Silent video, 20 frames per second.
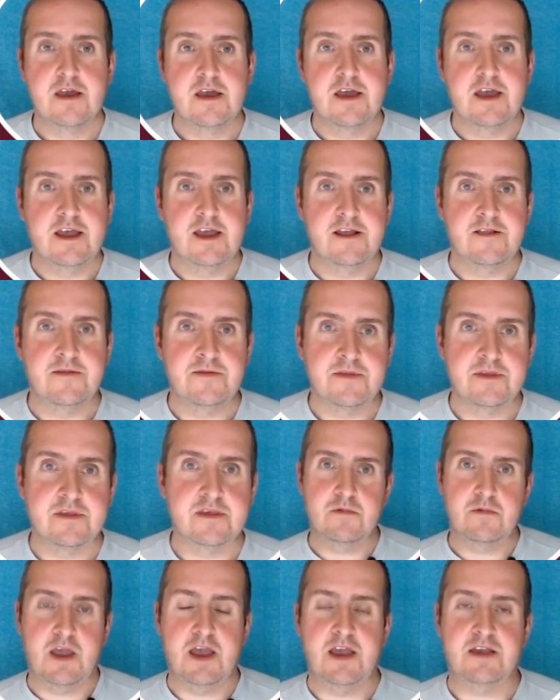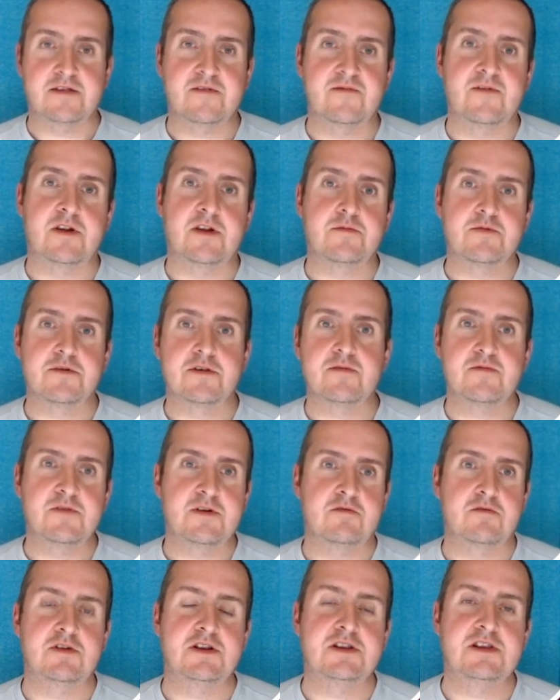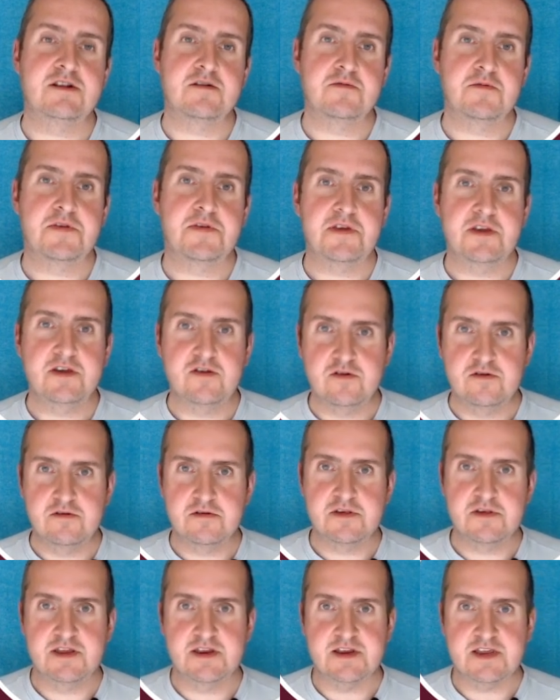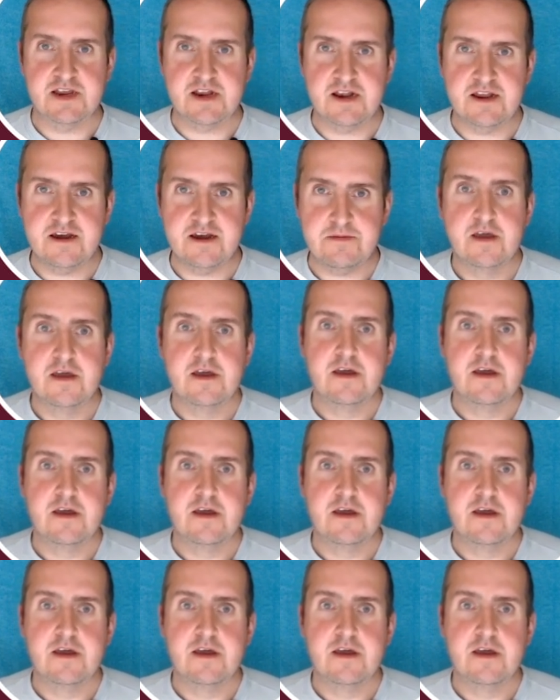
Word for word: And as developers, we only deal with issues in GitLab.